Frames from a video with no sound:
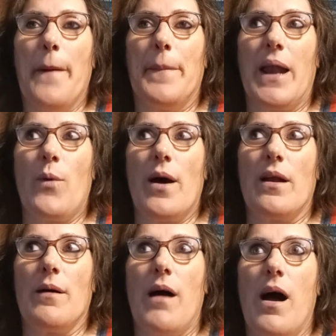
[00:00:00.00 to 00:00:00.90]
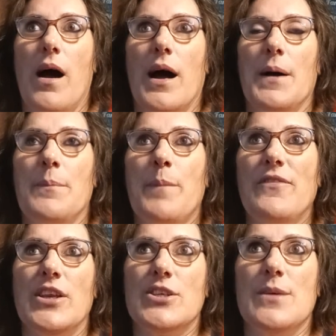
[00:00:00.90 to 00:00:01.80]
but I want
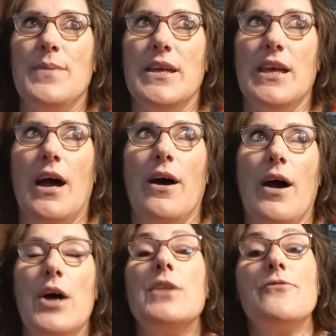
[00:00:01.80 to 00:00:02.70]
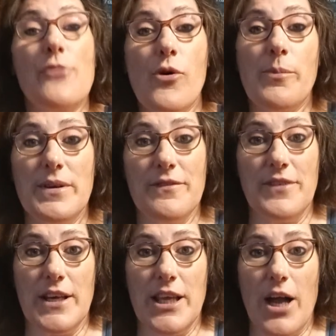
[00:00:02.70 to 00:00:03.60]
my video to be an
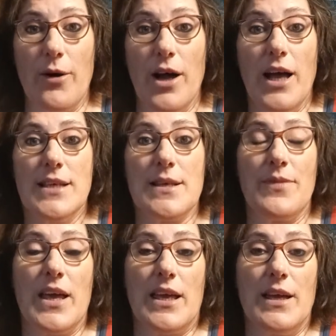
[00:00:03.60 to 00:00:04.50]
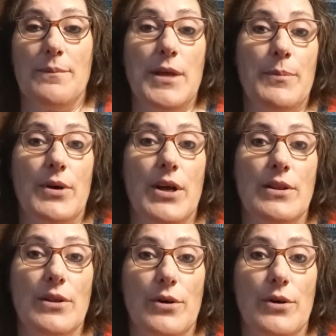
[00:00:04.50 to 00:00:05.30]
informative video, something that people can